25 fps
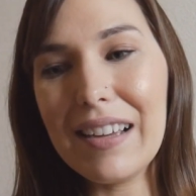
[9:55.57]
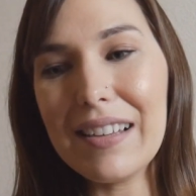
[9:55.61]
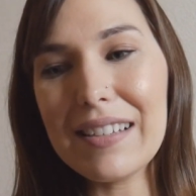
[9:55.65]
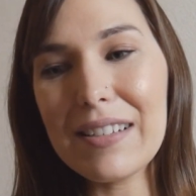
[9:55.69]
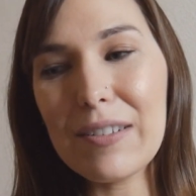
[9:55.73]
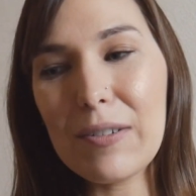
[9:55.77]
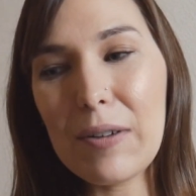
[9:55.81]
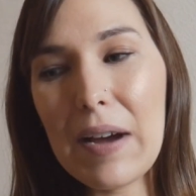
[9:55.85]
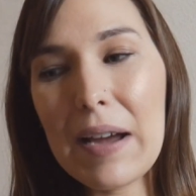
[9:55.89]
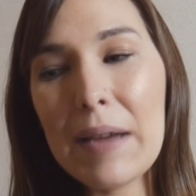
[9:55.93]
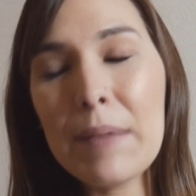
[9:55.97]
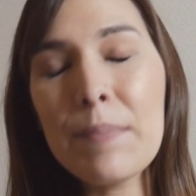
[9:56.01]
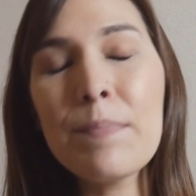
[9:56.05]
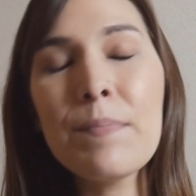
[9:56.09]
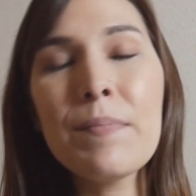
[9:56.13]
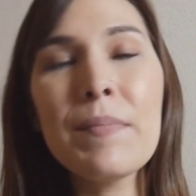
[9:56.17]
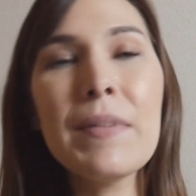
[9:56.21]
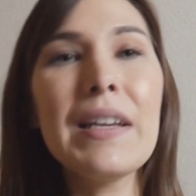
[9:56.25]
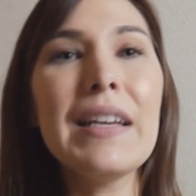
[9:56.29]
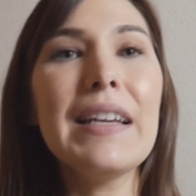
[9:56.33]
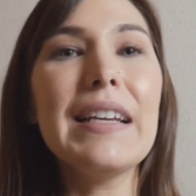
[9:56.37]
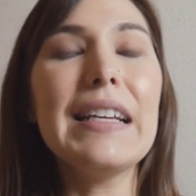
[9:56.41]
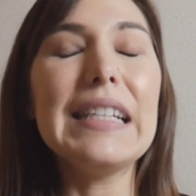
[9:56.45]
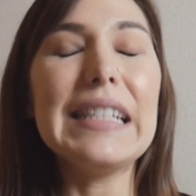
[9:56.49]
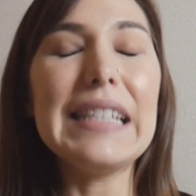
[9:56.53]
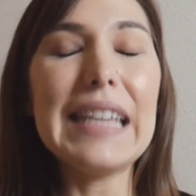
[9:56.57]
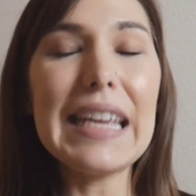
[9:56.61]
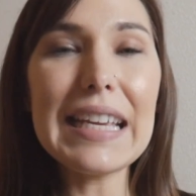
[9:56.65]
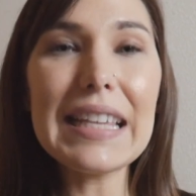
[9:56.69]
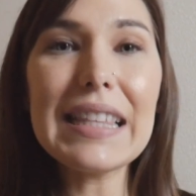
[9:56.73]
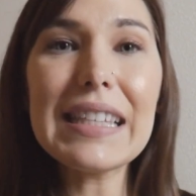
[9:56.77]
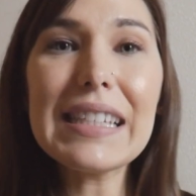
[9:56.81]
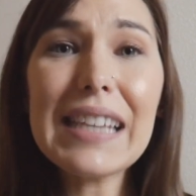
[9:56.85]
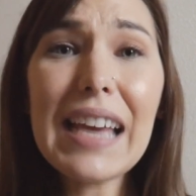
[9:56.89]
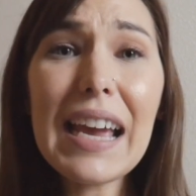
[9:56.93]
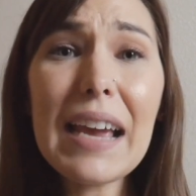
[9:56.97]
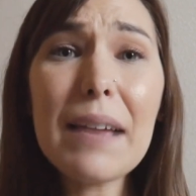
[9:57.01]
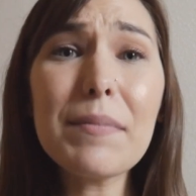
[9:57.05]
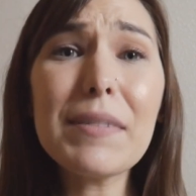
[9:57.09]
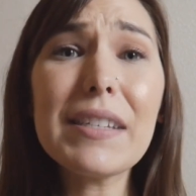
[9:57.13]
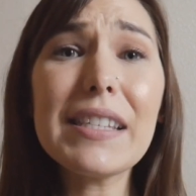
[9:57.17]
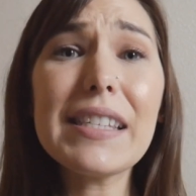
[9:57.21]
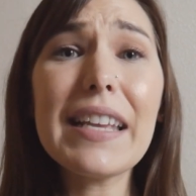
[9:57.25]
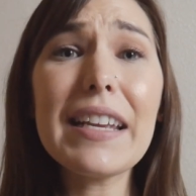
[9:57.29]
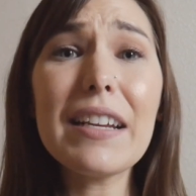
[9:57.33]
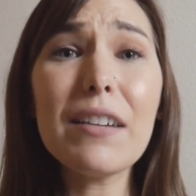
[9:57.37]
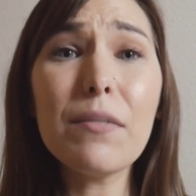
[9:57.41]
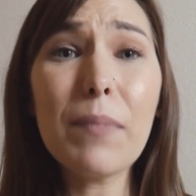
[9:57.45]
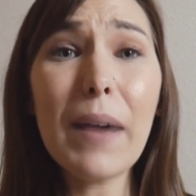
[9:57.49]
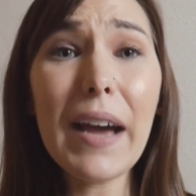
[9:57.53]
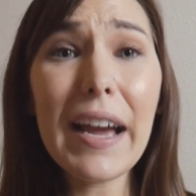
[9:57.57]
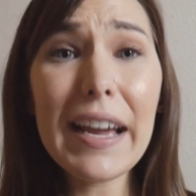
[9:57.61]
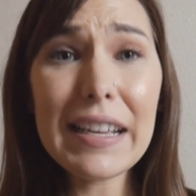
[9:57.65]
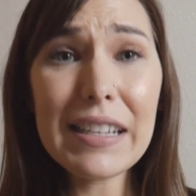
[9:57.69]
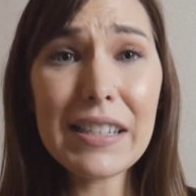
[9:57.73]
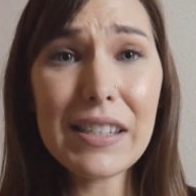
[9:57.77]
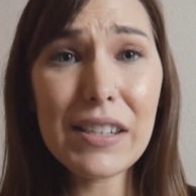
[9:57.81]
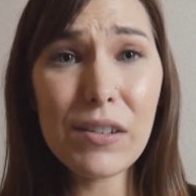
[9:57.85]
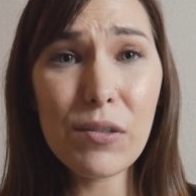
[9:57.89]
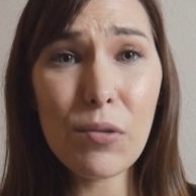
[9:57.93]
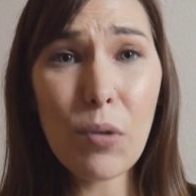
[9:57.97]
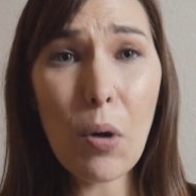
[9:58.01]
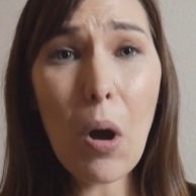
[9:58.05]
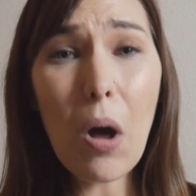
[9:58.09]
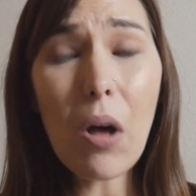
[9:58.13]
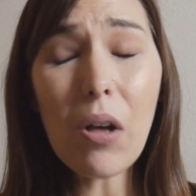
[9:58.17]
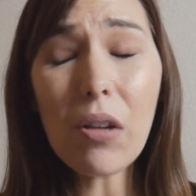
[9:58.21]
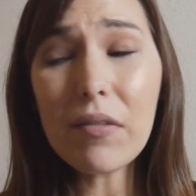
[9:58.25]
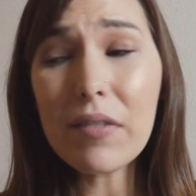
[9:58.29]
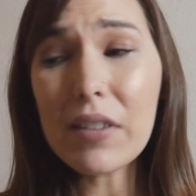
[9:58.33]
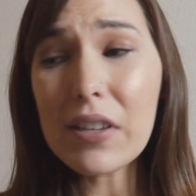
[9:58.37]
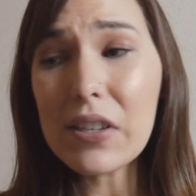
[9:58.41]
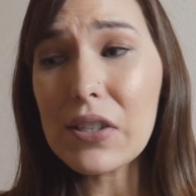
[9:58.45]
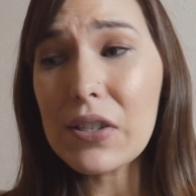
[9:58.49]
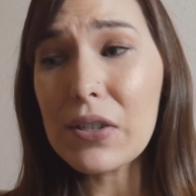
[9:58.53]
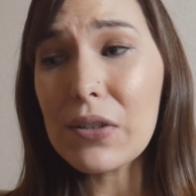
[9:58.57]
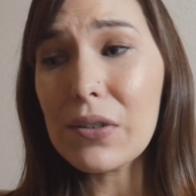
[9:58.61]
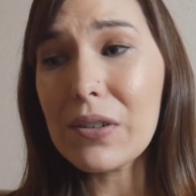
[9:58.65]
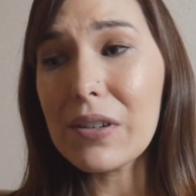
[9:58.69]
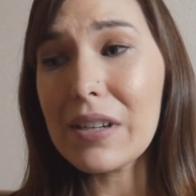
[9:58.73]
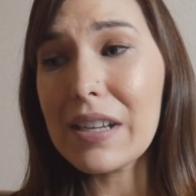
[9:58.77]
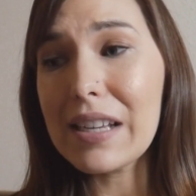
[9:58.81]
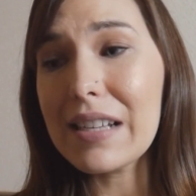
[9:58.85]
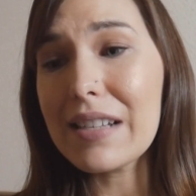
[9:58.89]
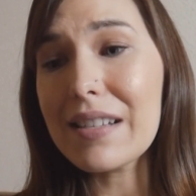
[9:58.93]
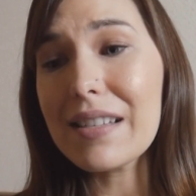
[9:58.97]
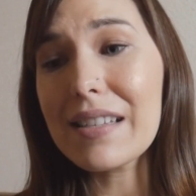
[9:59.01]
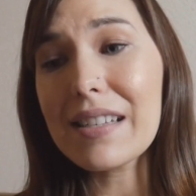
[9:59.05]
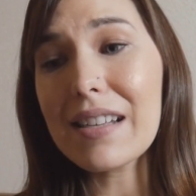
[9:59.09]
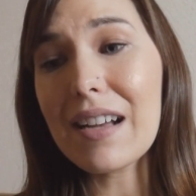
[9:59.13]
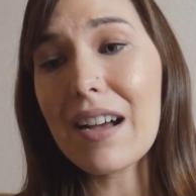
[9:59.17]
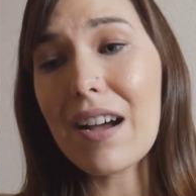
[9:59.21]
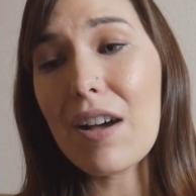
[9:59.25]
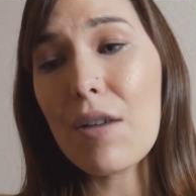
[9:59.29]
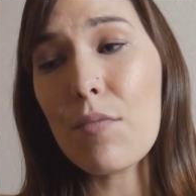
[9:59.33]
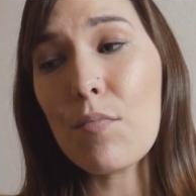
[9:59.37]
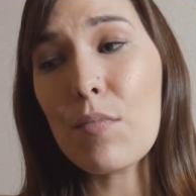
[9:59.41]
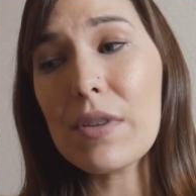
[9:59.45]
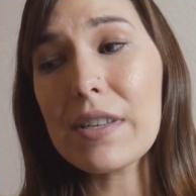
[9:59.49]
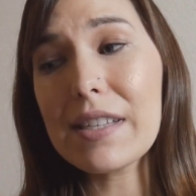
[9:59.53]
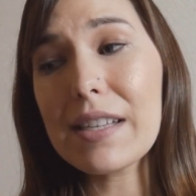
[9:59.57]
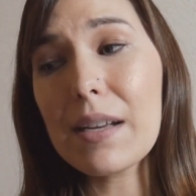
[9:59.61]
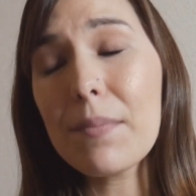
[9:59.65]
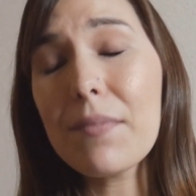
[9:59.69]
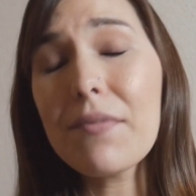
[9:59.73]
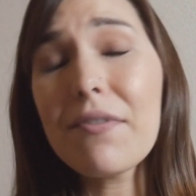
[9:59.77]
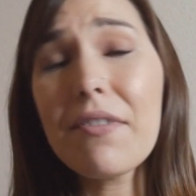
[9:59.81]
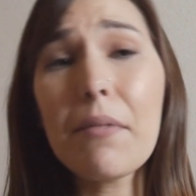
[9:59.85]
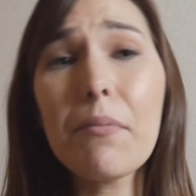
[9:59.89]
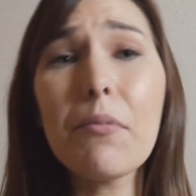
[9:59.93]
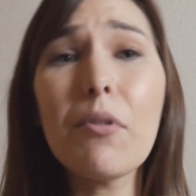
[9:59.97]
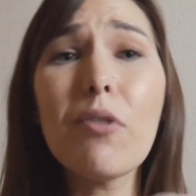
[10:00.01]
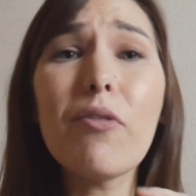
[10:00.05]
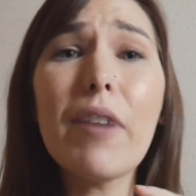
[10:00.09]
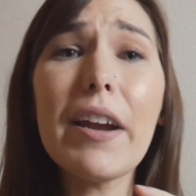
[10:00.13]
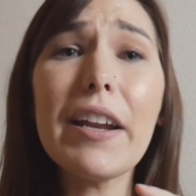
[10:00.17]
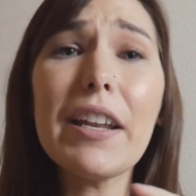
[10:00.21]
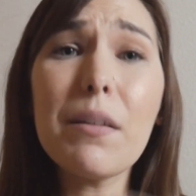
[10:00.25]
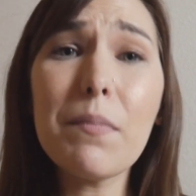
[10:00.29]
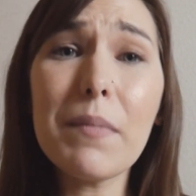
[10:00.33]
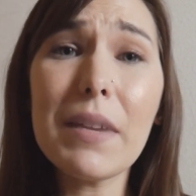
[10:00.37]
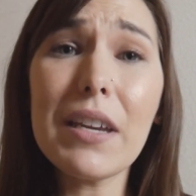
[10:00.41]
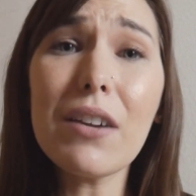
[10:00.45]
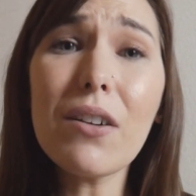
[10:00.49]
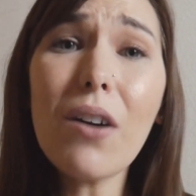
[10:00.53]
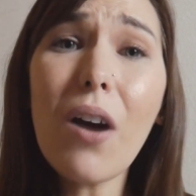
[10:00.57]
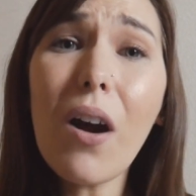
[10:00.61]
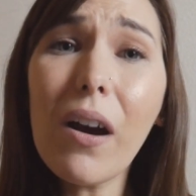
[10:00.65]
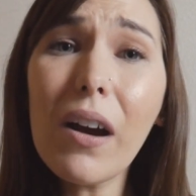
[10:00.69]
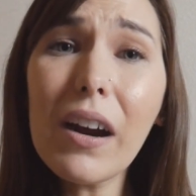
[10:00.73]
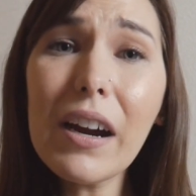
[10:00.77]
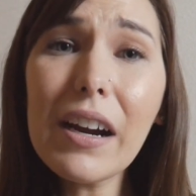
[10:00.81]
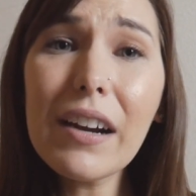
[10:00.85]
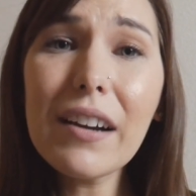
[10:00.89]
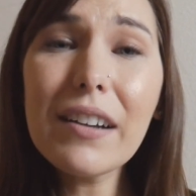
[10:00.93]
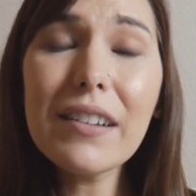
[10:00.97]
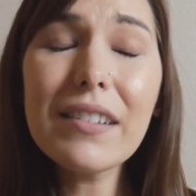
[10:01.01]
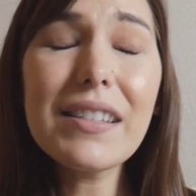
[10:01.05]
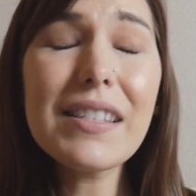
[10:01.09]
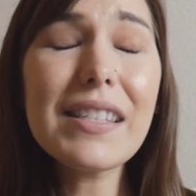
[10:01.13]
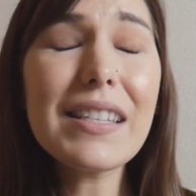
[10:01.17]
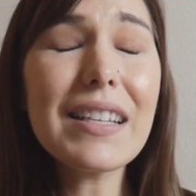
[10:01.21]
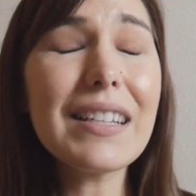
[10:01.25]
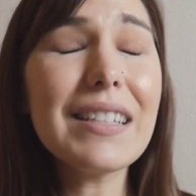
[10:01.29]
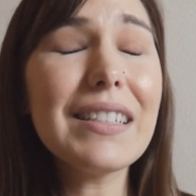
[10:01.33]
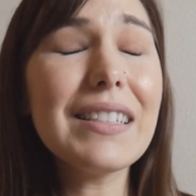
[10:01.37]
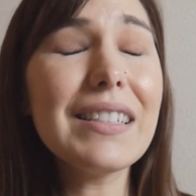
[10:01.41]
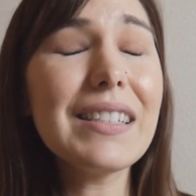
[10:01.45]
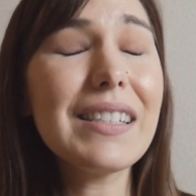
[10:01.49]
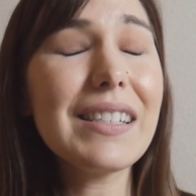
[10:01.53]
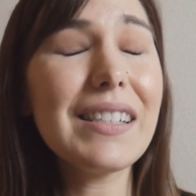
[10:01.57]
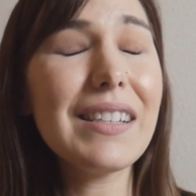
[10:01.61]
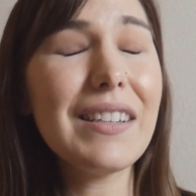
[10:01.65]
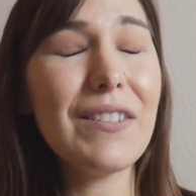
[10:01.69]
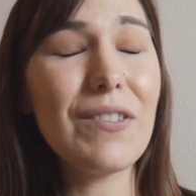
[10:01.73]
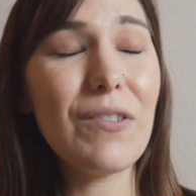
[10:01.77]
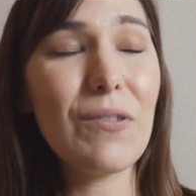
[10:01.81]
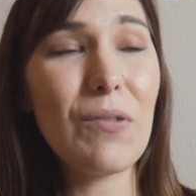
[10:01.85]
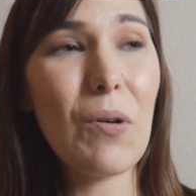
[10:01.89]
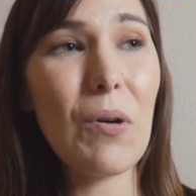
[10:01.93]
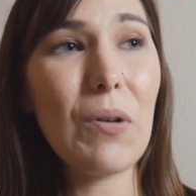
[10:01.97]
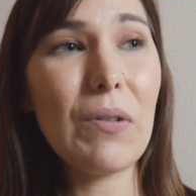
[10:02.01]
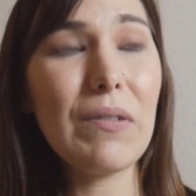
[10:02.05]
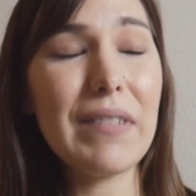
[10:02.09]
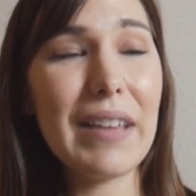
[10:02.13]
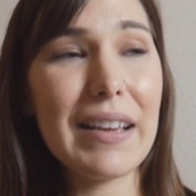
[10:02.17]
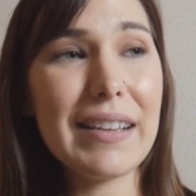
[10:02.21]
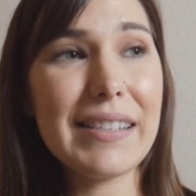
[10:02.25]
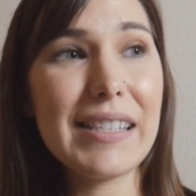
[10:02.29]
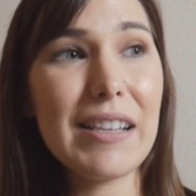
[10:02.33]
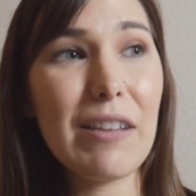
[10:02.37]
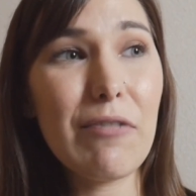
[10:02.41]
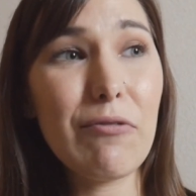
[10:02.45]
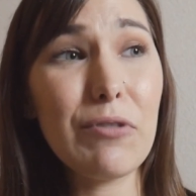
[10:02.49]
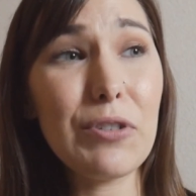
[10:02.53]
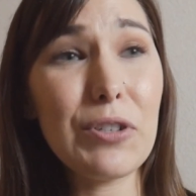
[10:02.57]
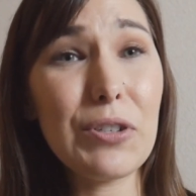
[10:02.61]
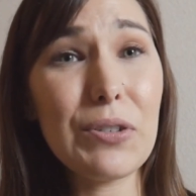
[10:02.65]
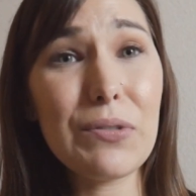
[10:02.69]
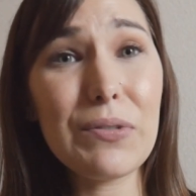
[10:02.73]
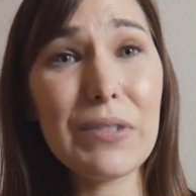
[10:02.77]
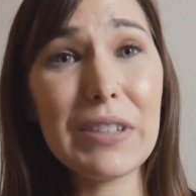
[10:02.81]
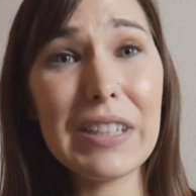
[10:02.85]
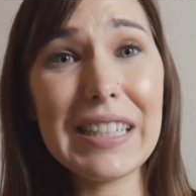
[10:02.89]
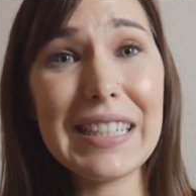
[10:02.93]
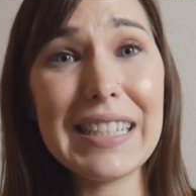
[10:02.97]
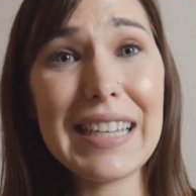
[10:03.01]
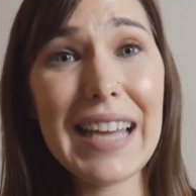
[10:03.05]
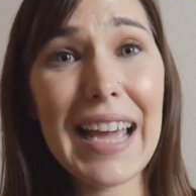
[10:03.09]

So I'm taking the time to say goodbye to all of the students. Some of them are writing me cards and, you know, all of that stuff, which is really